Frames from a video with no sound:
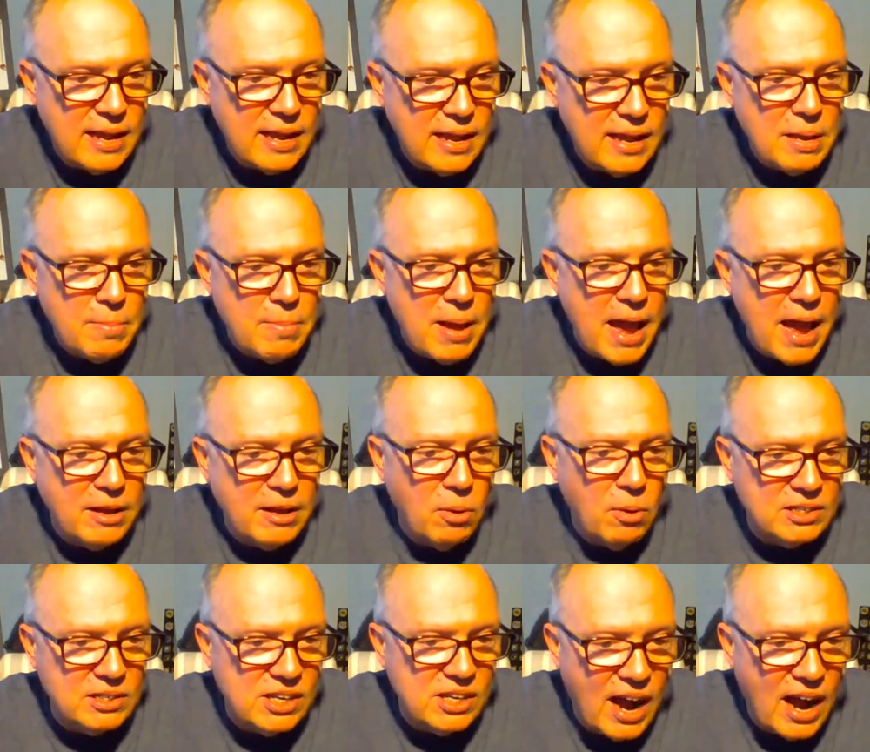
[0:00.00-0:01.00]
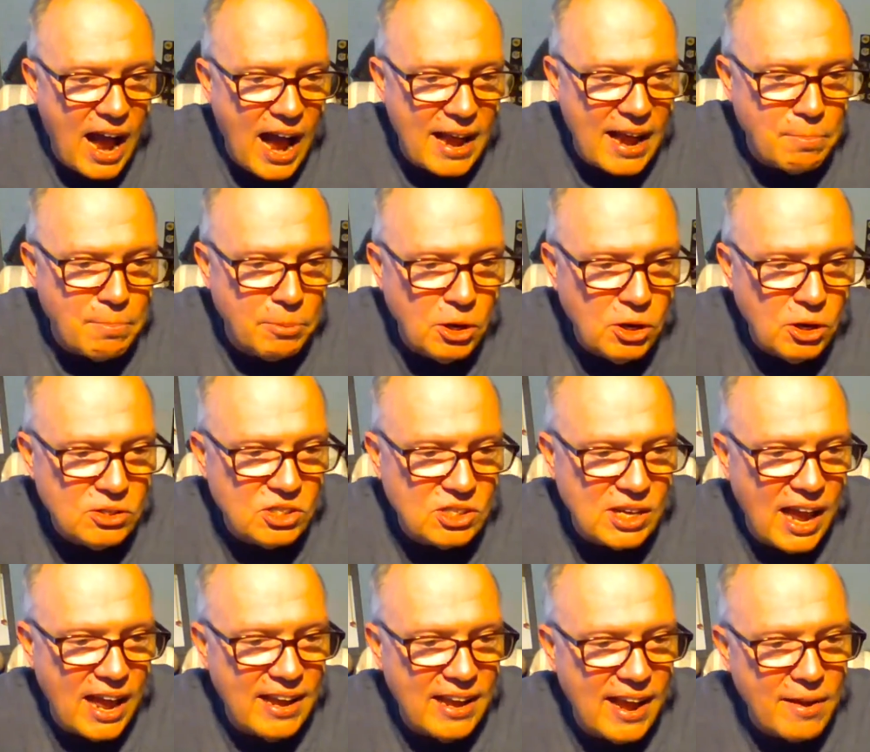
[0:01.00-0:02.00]
Debbie Manuel is here. Hi,
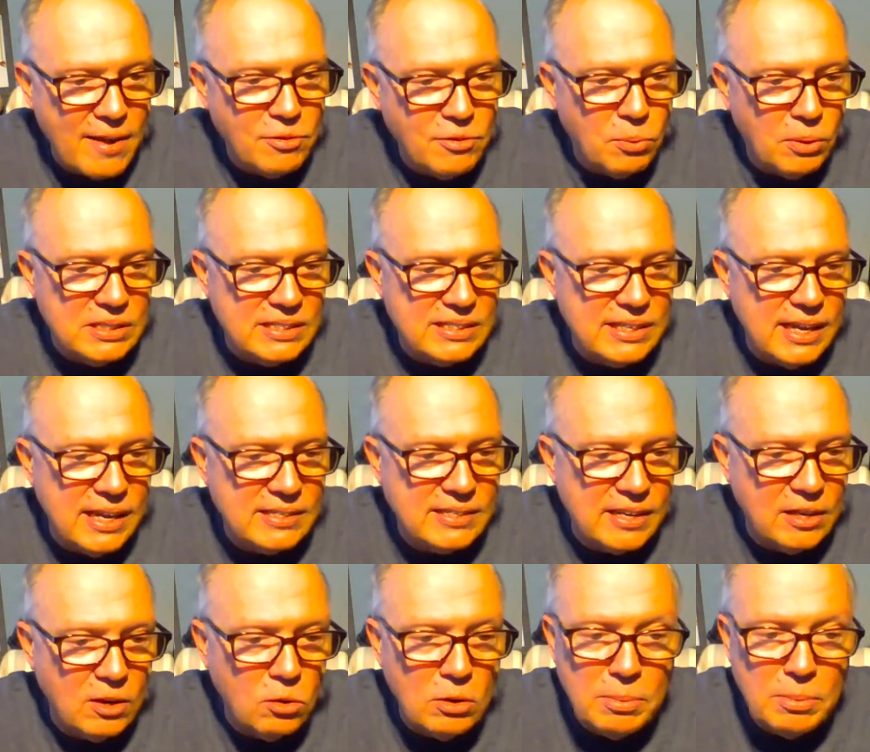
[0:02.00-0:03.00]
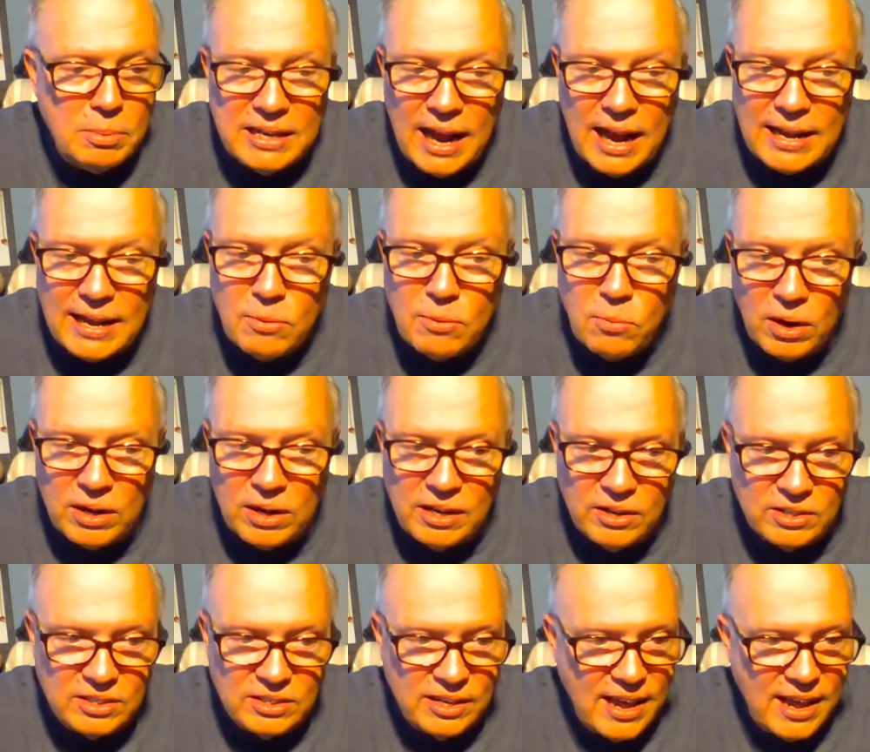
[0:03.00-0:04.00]
Bruce, and everyone. Says it'll only be 91
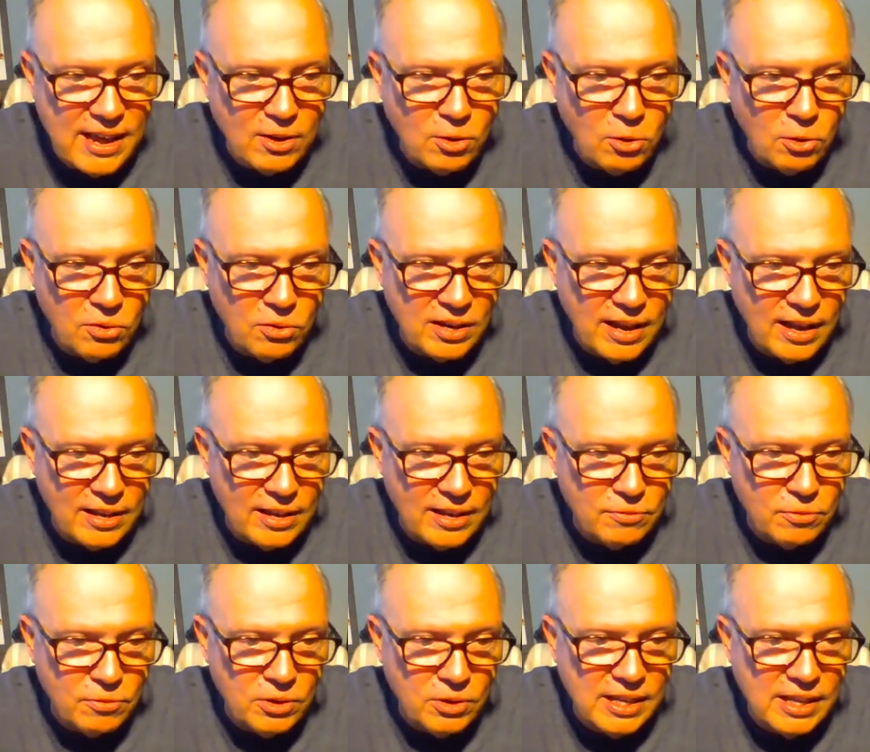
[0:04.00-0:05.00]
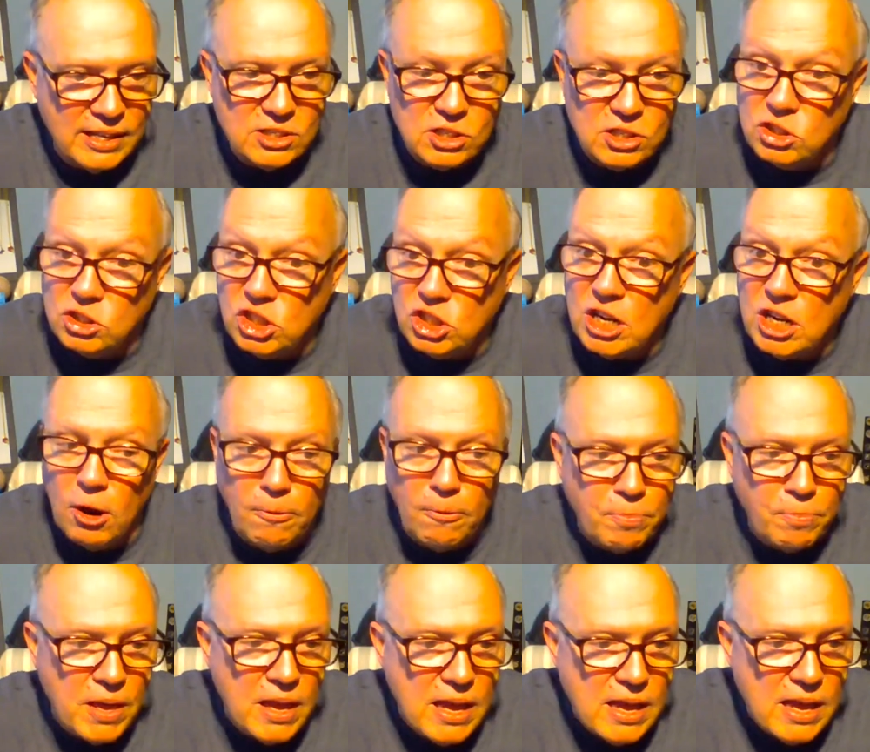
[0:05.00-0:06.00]
here today in Northern California. That's in
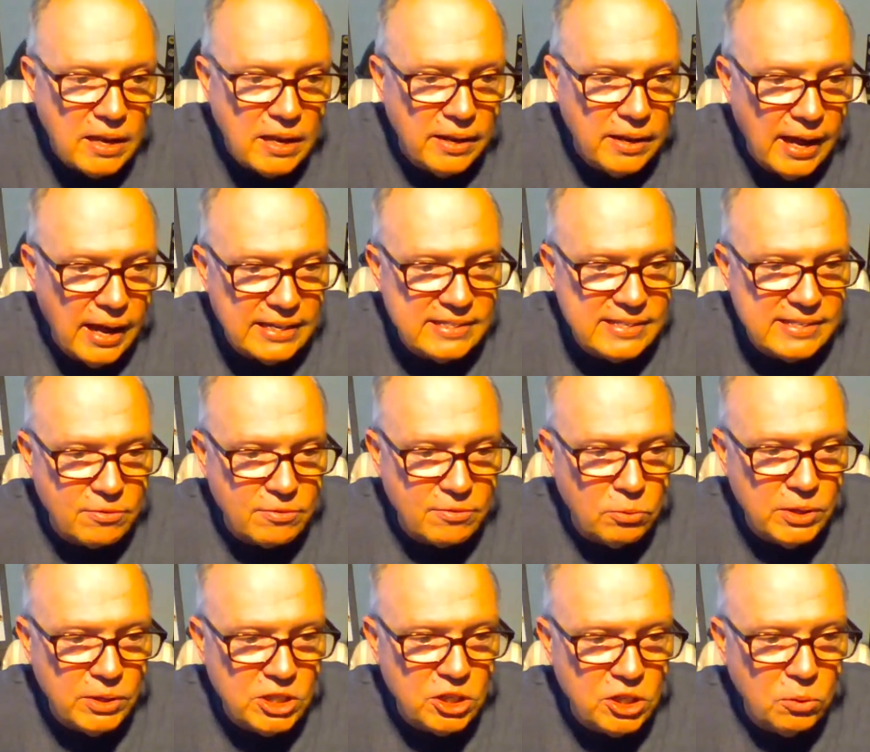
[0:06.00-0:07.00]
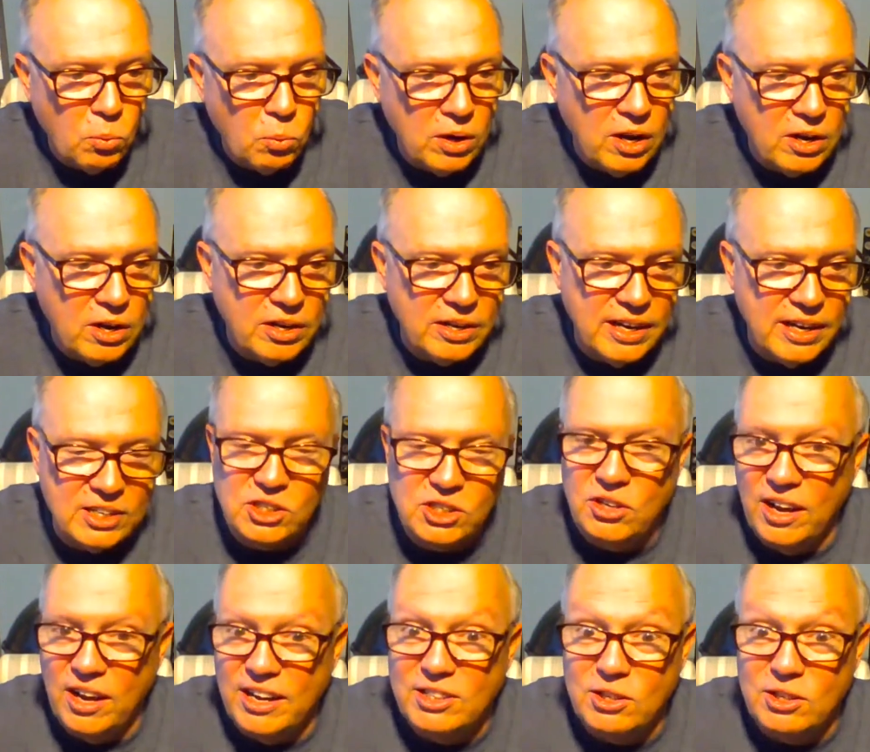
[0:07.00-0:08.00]
Chico. Nice after reaching 100
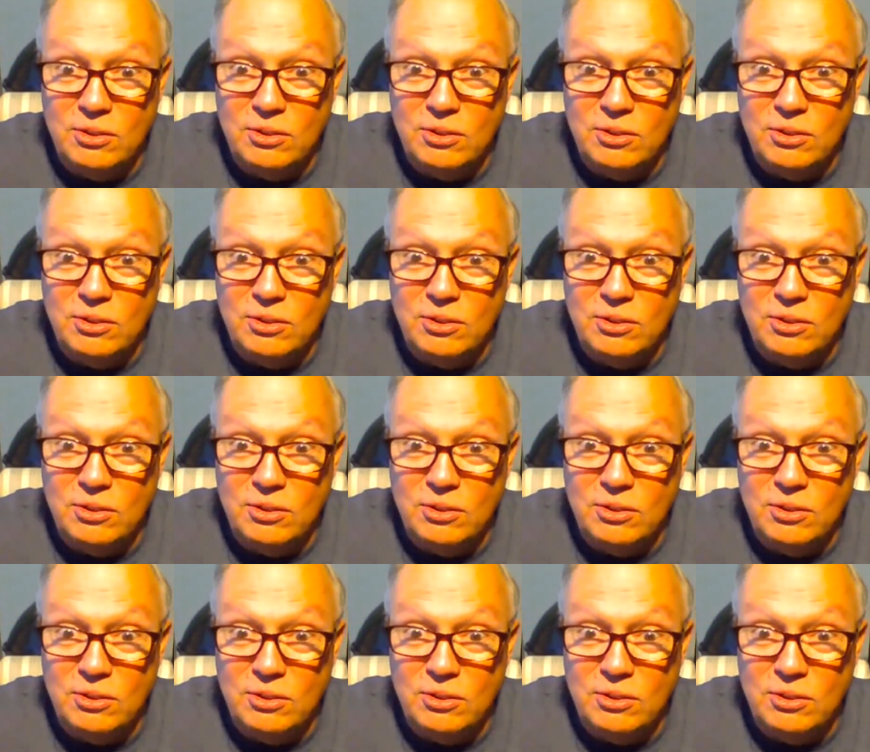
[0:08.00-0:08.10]
yesterday.